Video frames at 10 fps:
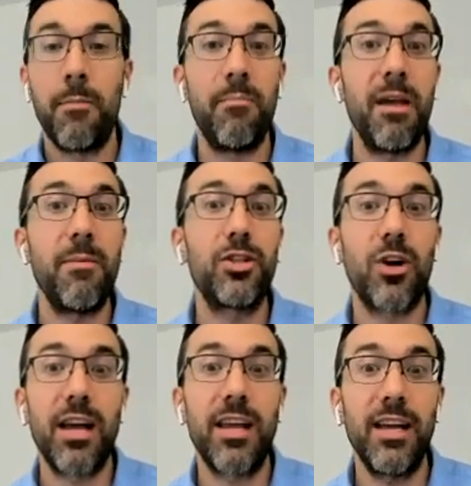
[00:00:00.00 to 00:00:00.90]
maybe
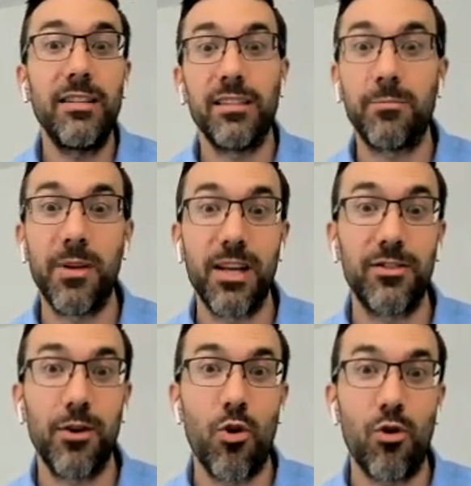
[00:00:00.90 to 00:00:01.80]
try cases
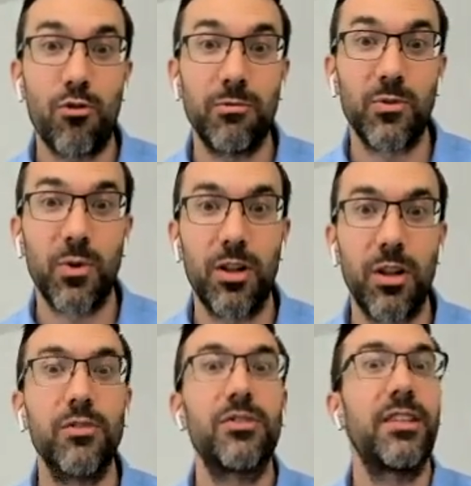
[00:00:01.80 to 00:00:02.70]
because the courtrooms were
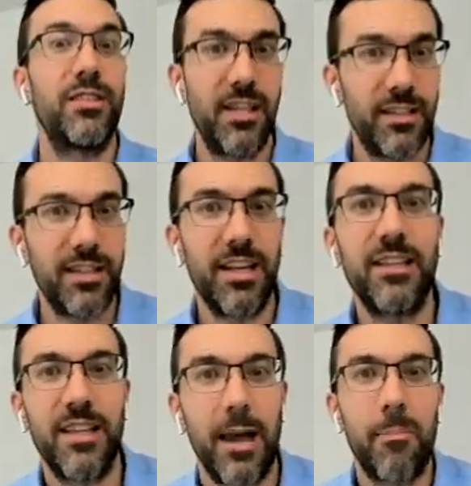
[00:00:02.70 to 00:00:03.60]
closed, right, is an
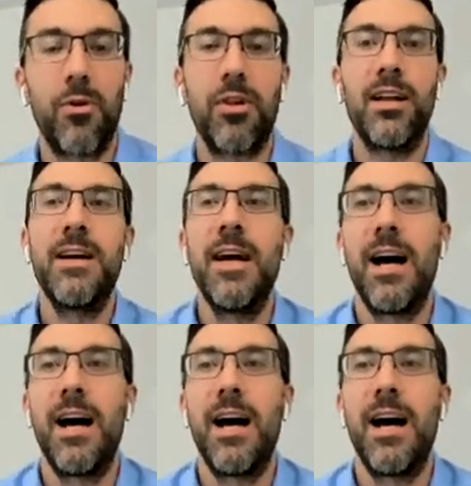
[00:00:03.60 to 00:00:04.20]
example.